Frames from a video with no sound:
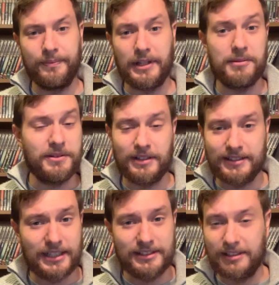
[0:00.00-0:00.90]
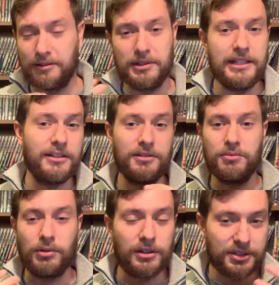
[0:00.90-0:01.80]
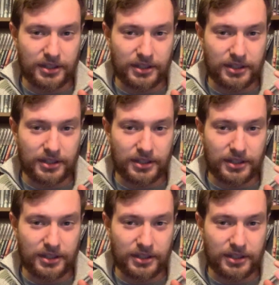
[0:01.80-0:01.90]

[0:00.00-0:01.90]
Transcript: That would be fantastic. It would need a new wash,